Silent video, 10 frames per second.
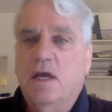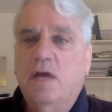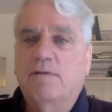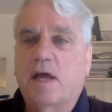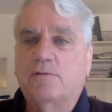
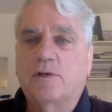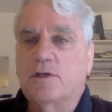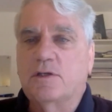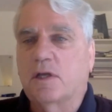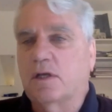of
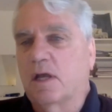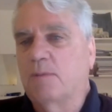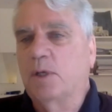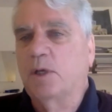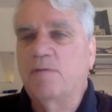countries that I
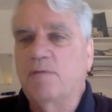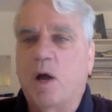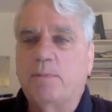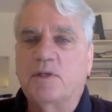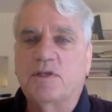believe
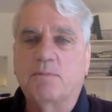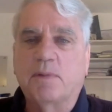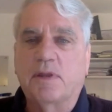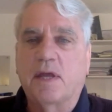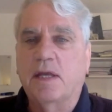might be
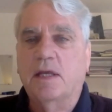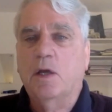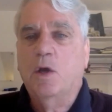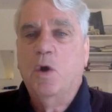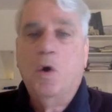sympathetic
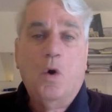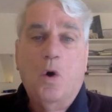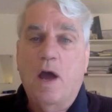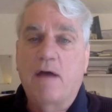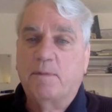
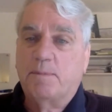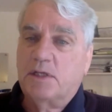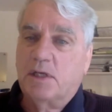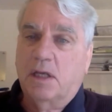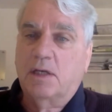or have a
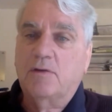particular